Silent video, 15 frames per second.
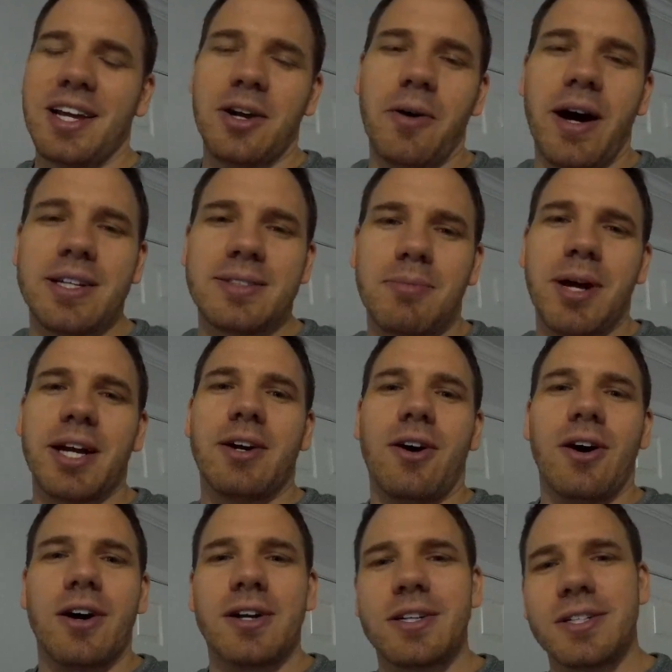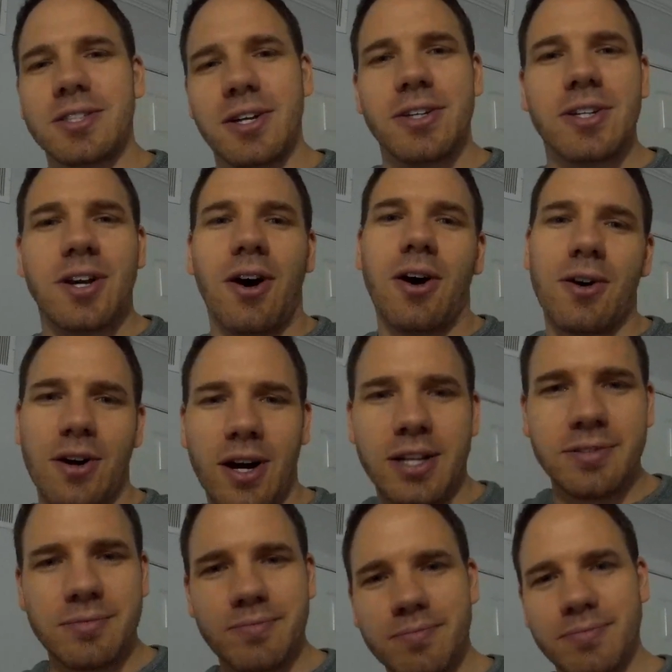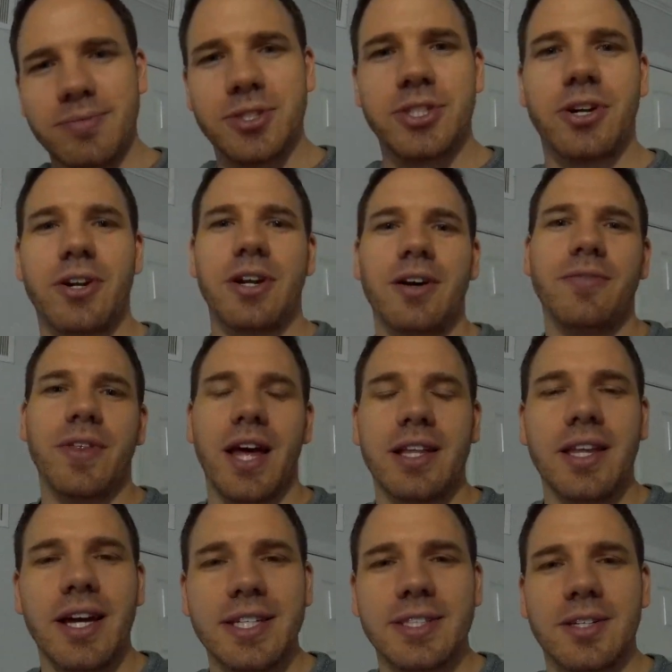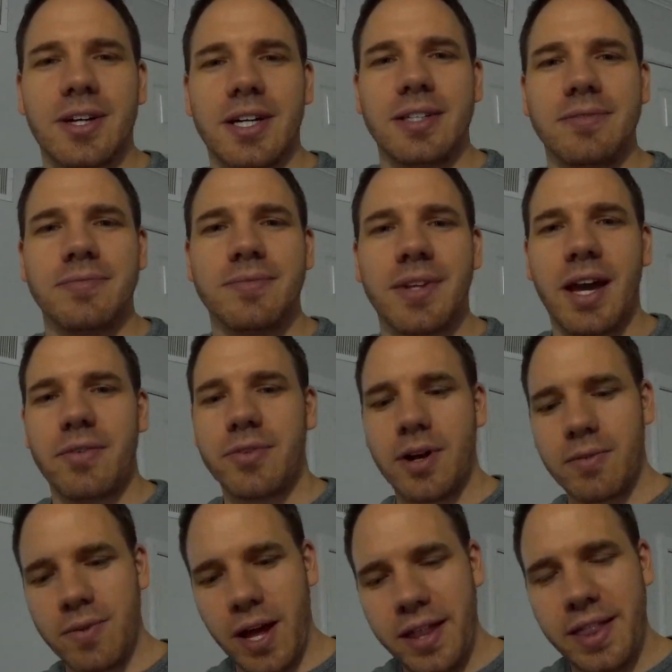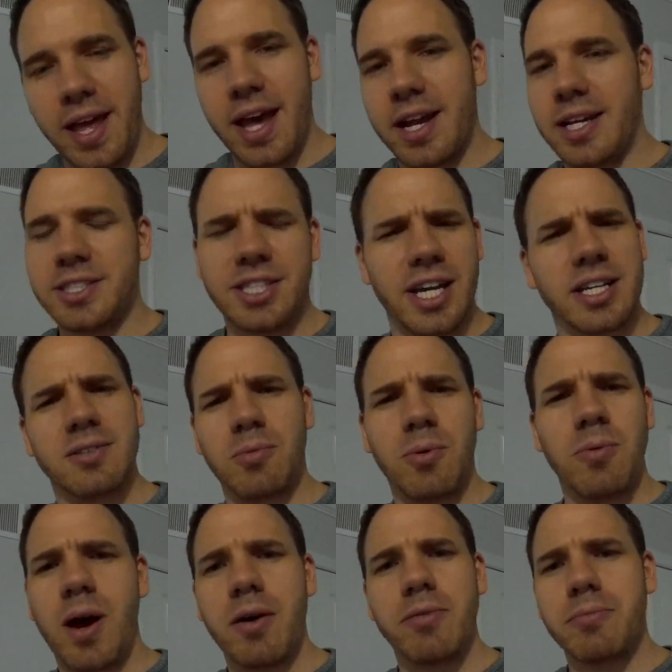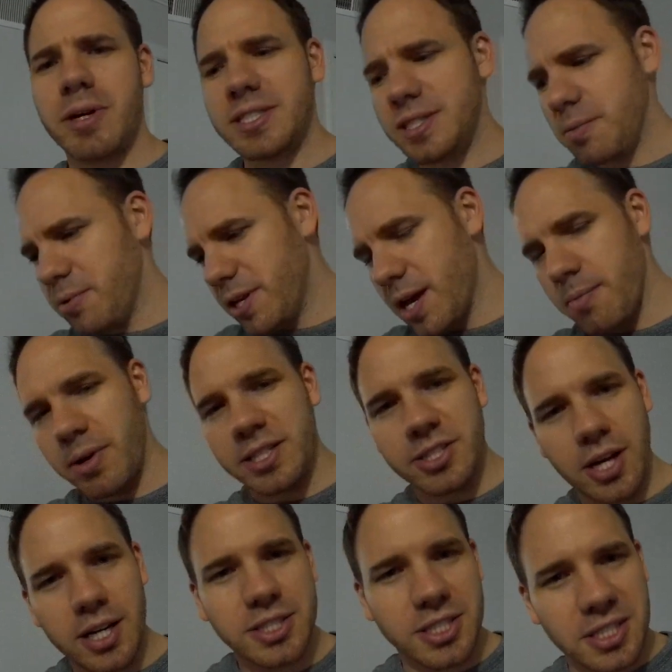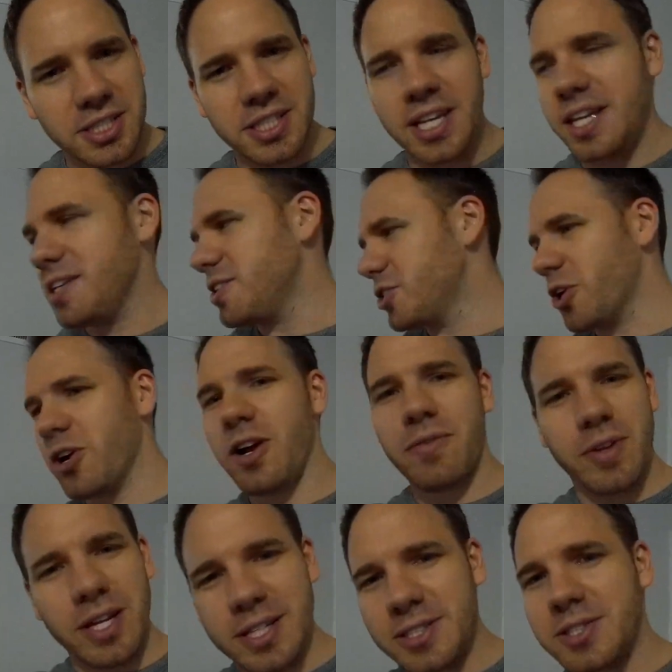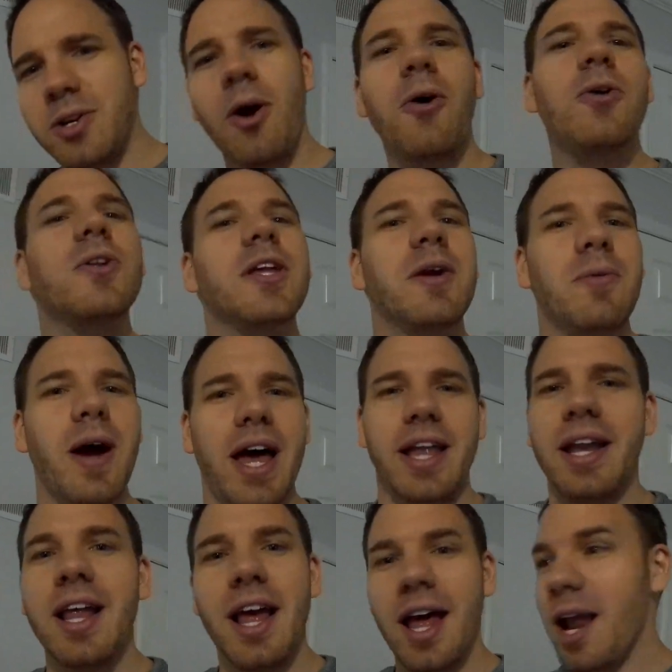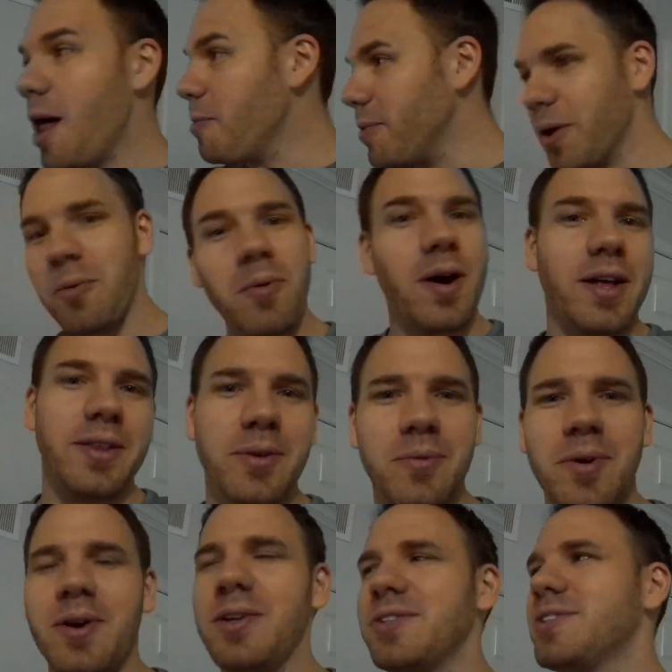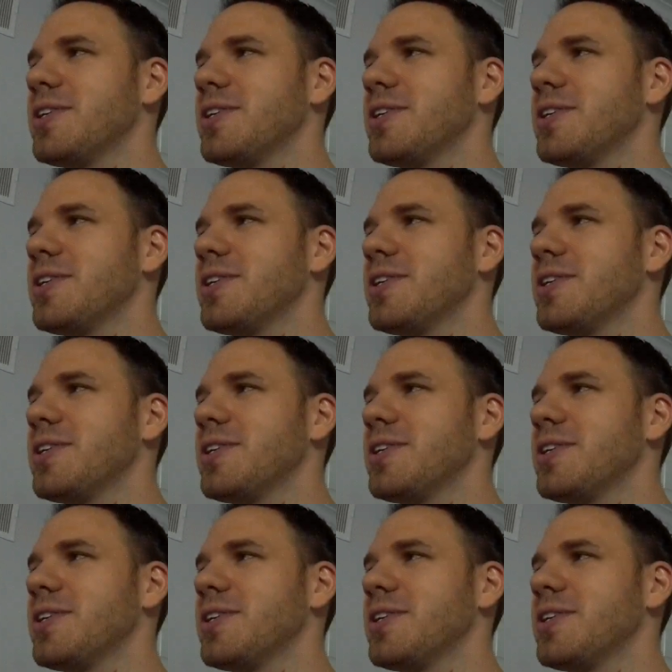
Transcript: Go out to my car, turn the car on, sure enough, that light's on. After I read that, I checked, well, why would my seat be damp? I touch the seat, sure enough, it is totally wet. And I'm like, what in the world?